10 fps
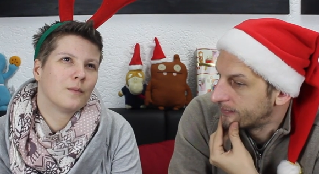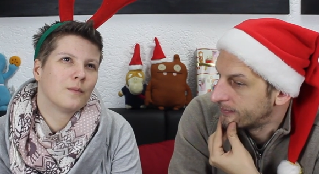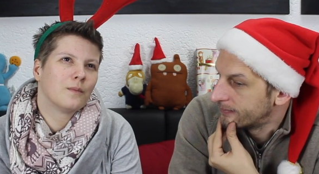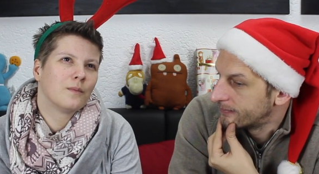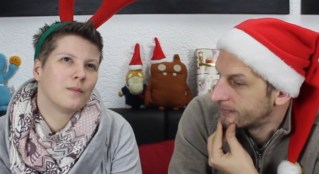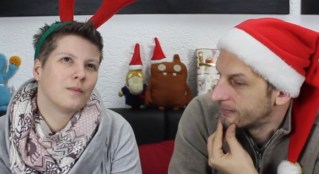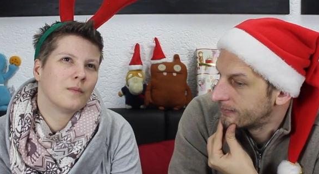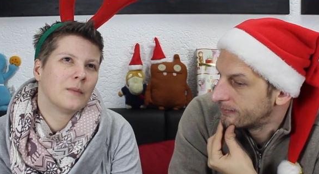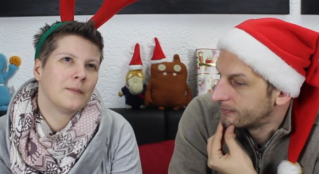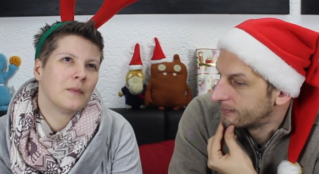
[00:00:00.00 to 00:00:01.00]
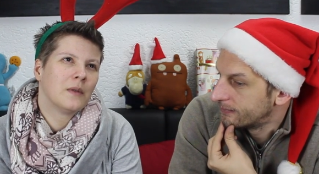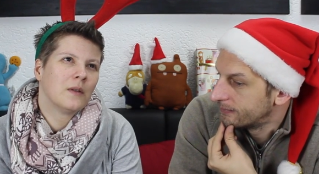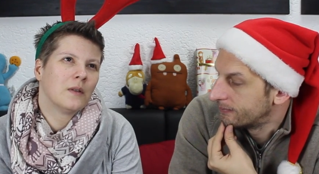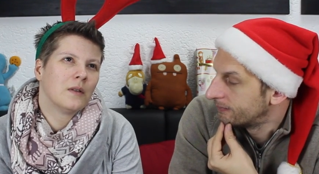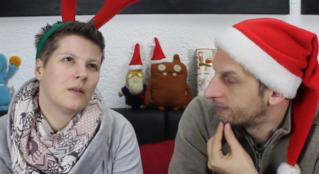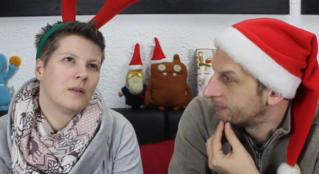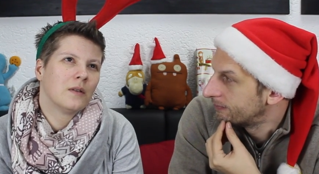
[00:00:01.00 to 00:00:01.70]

(no one is talking)